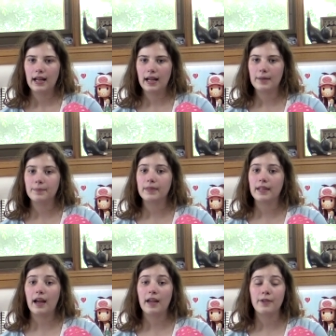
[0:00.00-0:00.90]
Um,
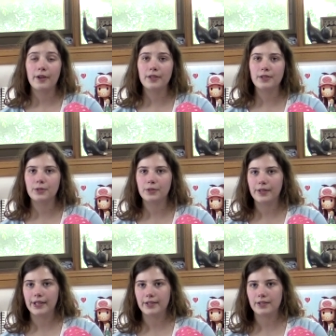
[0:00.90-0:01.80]
I've heard
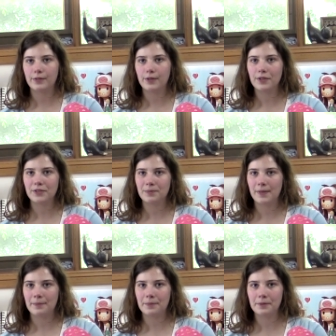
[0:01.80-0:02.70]
stories of lots of
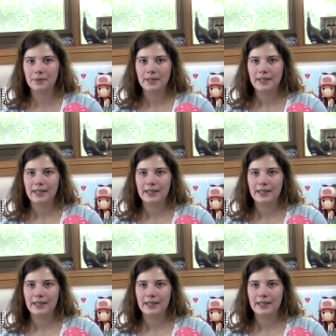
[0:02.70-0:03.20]
people